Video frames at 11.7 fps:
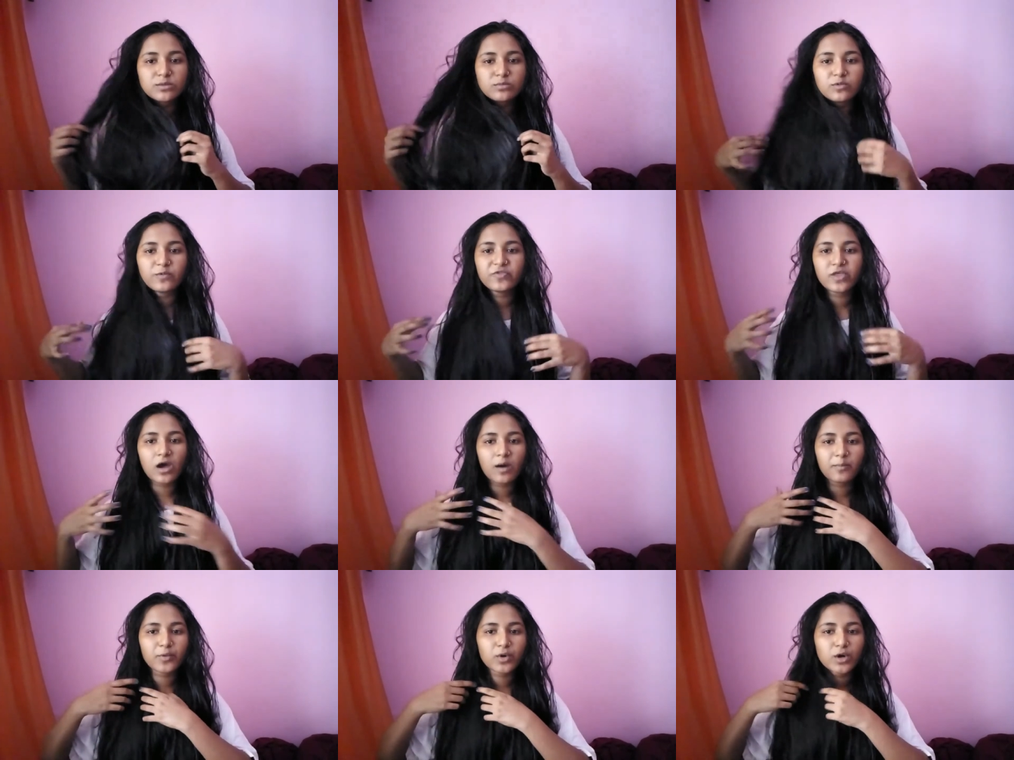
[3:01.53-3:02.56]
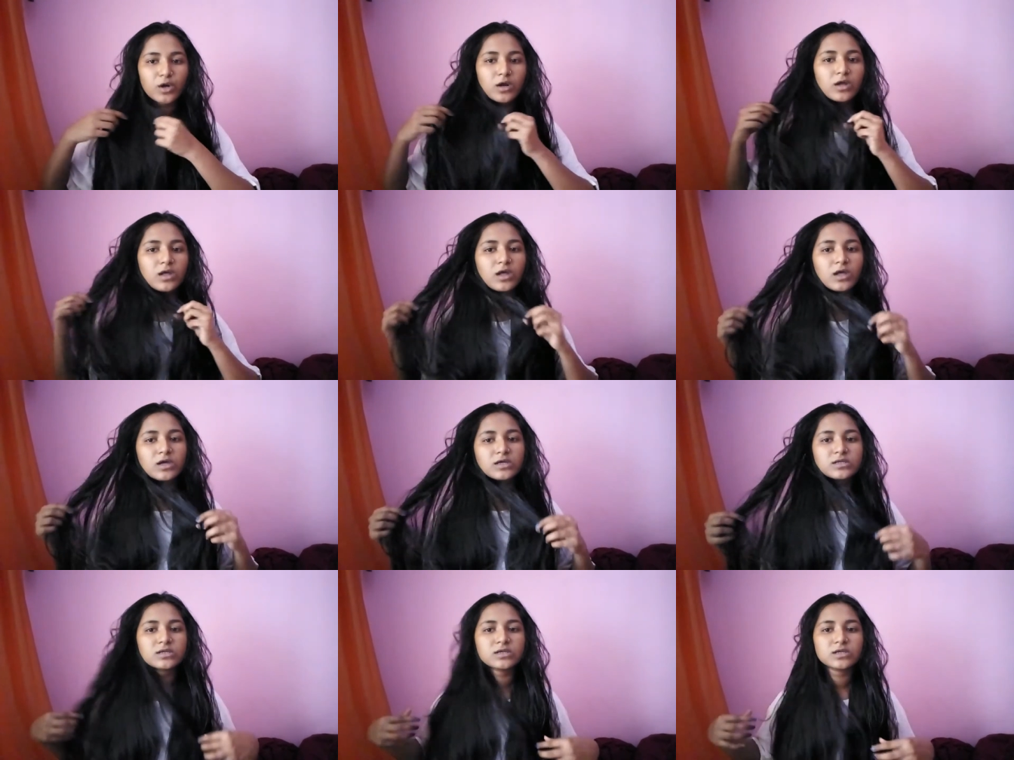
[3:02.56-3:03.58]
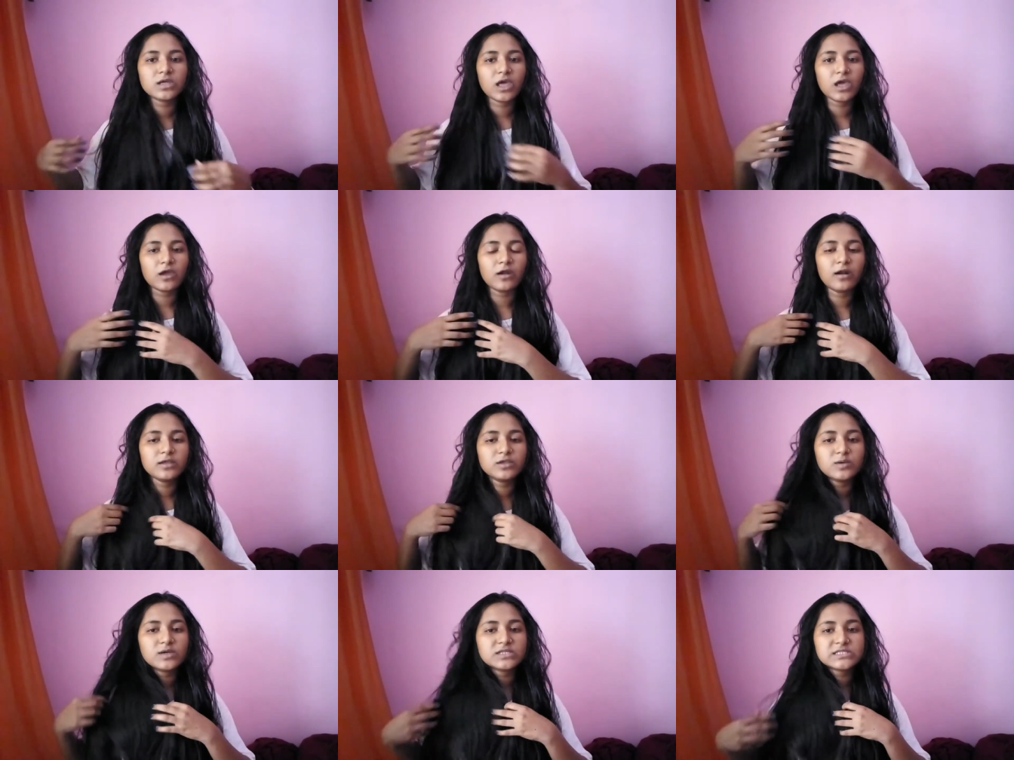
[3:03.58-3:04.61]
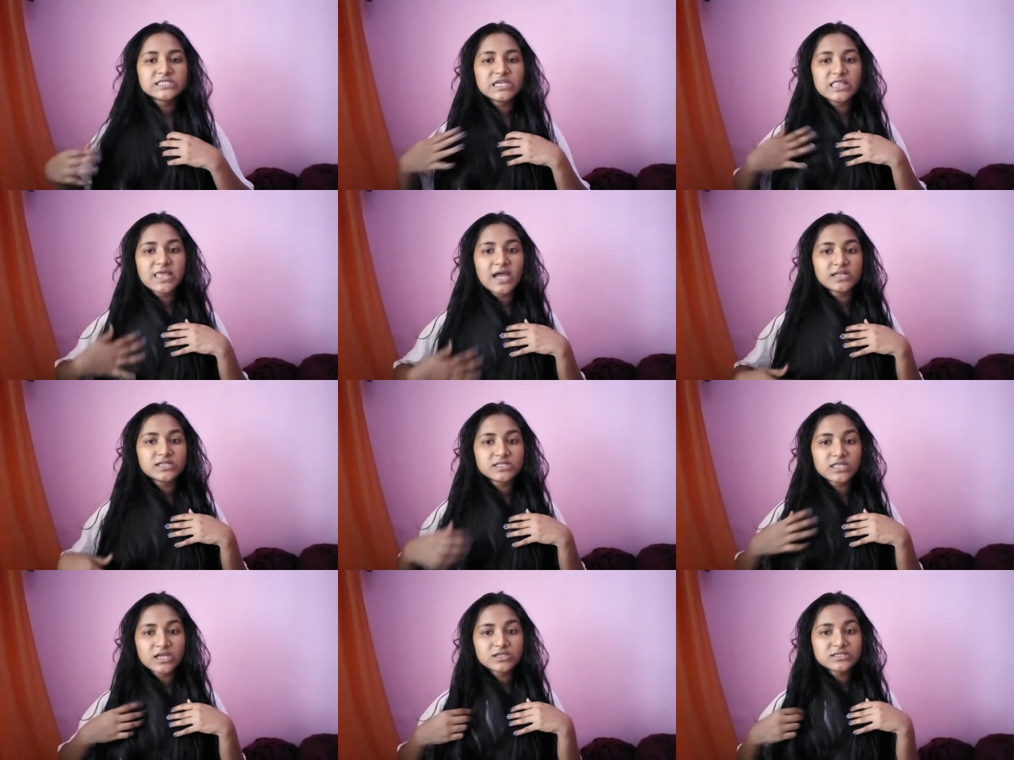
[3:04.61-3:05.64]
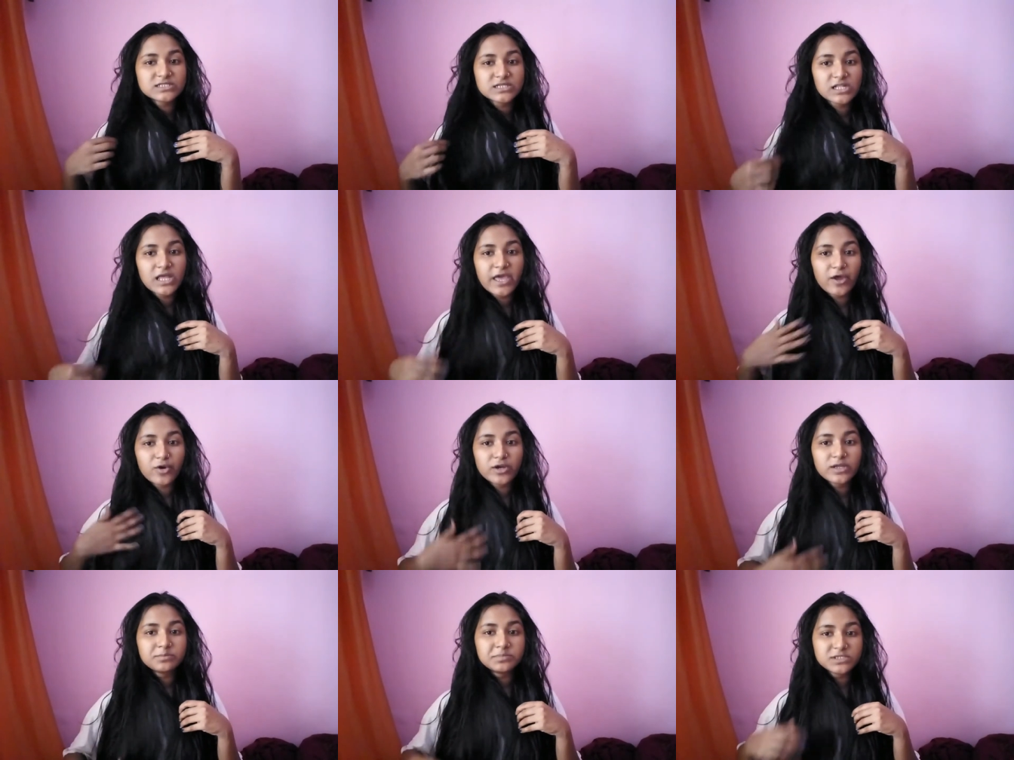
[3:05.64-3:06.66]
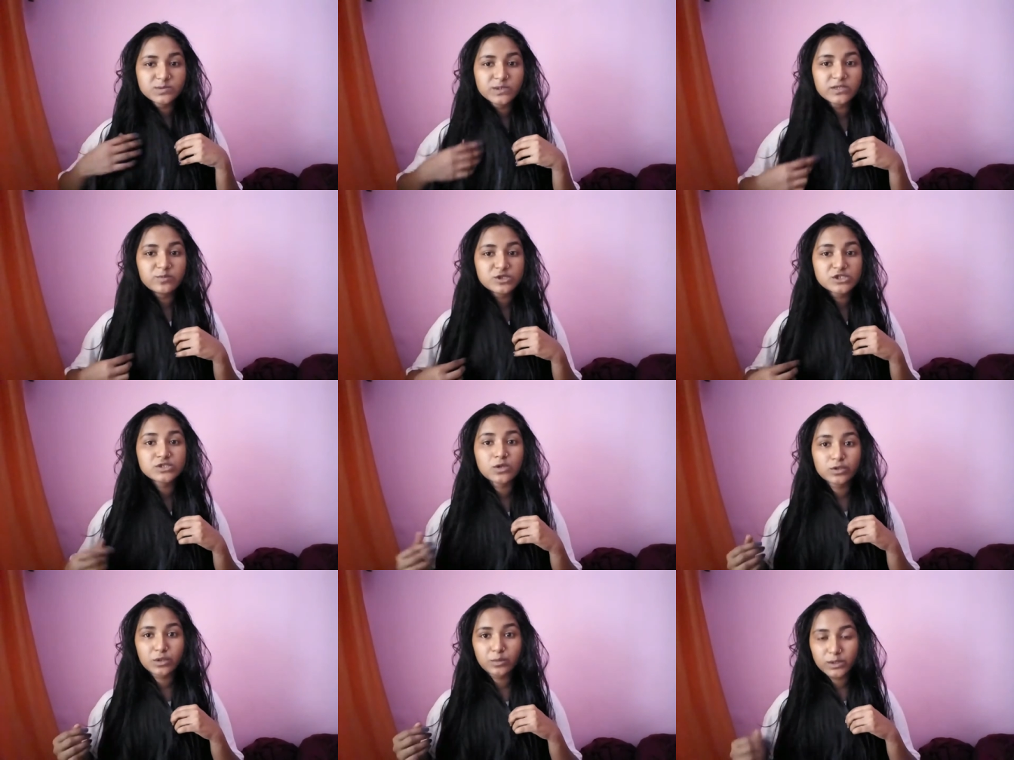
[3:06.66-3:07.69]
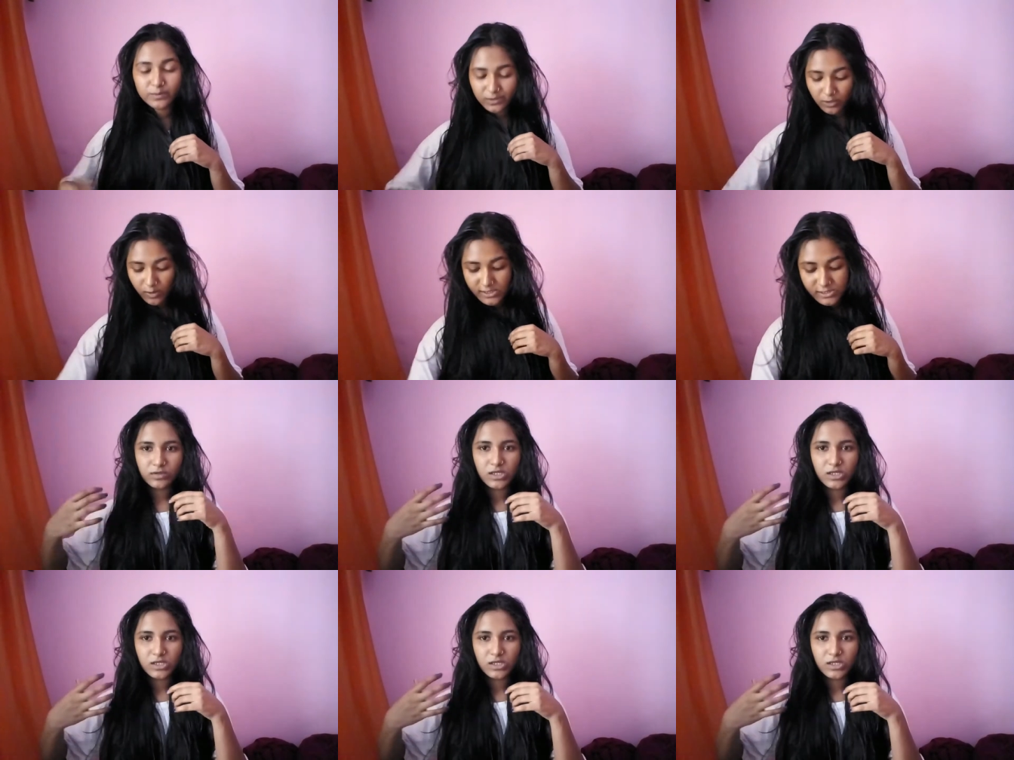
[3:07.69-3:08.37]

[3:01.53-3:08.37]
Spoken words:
remove the upper hair, you can see that there's still a hair in between which is not covered with oil.